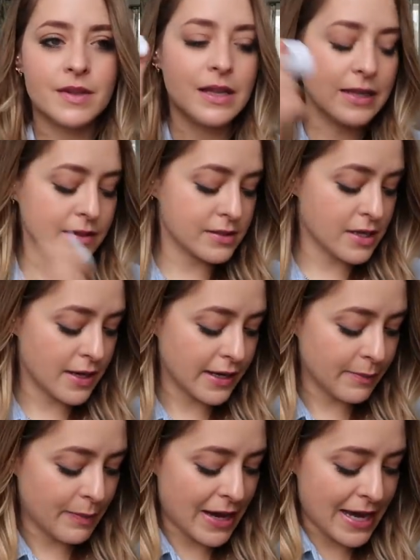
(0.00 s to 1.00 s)
little
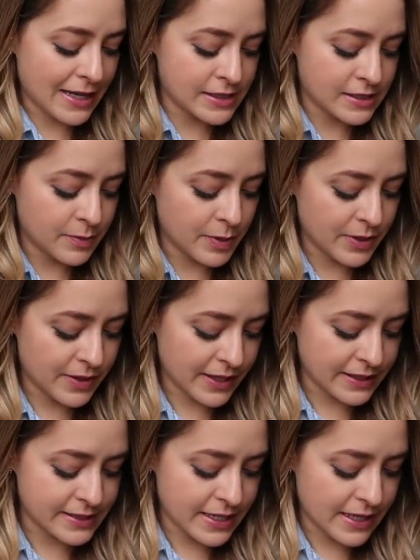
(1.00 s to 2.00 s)
tiny bags to put
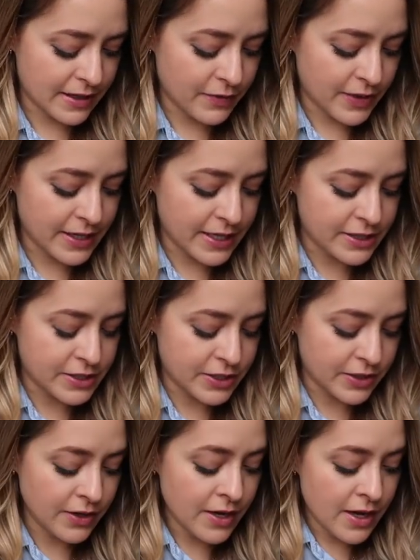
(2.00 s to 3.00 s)
things in if I need
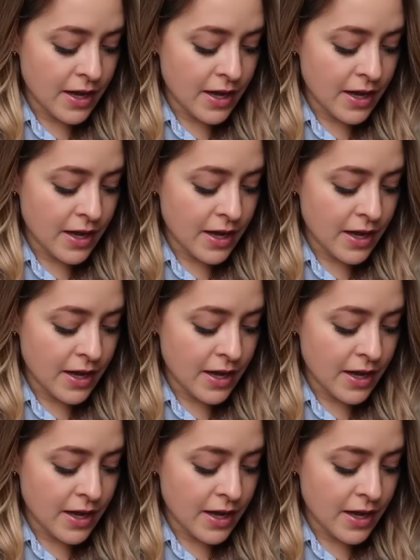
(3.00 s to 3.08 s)
to.